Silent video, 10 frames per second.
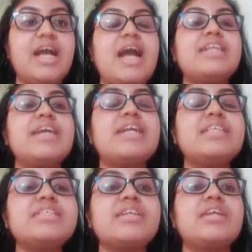and
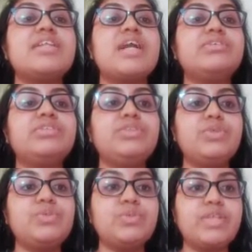hence it allows
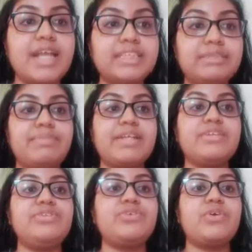you to
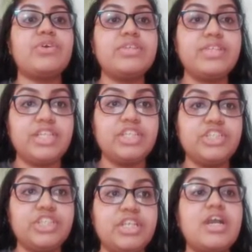expand your reach